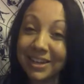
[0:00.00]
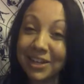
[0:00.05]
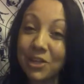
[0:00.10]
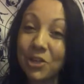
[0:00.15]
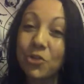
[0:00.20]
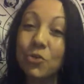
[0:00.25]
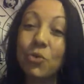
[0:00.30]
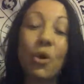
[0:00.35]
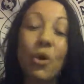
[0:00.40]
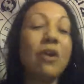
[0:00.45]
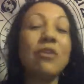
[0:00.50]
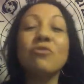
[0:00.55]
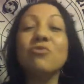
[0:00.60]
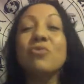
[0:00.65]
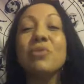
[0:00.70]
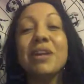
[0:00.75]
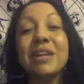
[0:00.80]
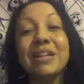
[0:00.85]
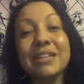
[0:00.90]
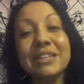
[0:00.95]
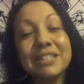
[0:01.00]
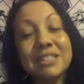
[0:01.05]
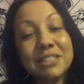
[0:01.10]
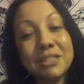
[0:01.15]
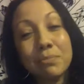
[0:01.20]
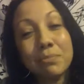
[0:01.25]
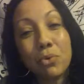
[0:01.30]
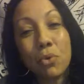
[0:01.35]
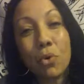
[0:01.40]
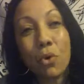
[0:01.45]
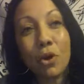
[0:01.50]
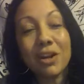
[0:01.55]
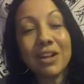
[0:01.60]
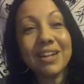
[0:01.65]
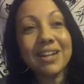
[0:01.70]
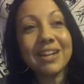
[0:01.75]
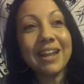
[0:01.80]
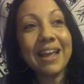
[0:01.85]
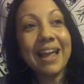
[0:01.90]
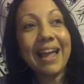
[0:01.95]
You are really
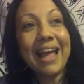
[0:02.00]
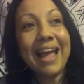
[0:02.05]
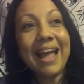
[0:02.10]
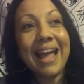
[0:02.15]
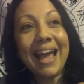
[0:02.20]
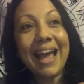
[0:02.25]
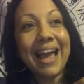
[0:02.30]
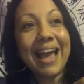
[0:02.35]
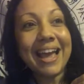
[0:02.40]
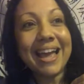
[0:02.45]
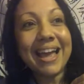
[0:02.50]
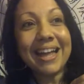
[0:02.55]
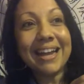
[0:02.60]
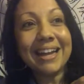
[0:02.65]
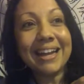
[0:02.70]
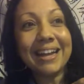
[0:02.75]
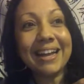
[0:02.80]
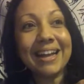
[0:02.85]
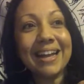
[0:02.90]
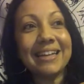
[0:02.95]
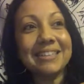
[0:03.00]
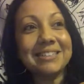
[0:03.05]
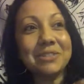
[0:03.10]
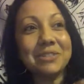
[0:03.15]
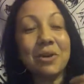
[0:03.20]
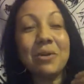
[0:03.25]
supported, and it's